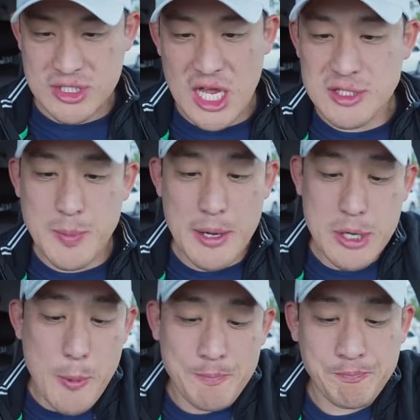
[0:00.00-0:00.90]
sauce, but
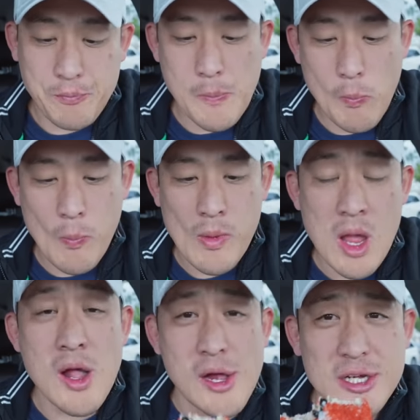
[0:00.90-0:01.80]
no,
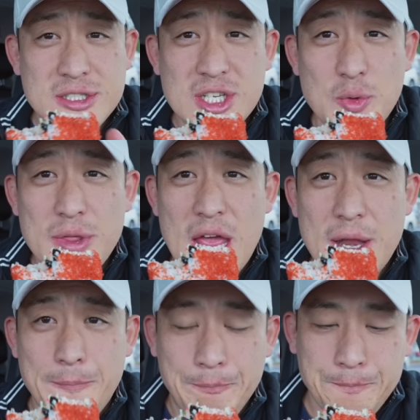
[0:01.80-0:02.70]
good without
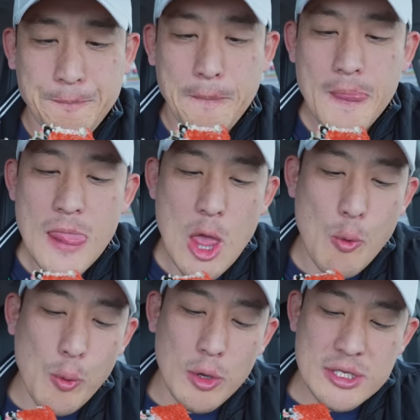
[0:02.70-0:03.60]
it.
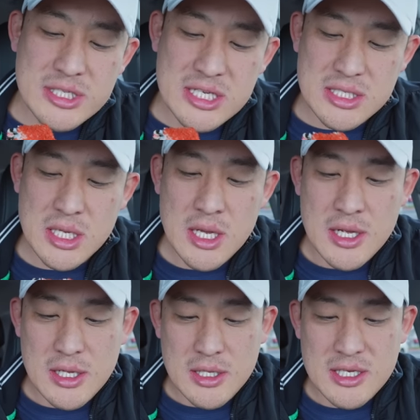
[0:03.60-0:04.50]
Well, this thing's,
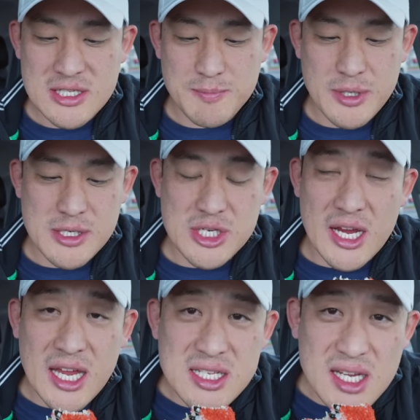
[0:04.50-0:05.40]
it's pretty
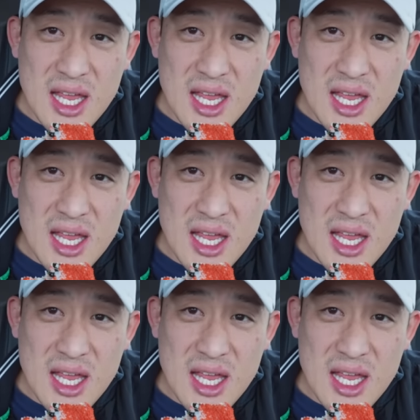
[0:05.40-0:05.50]
gigantic,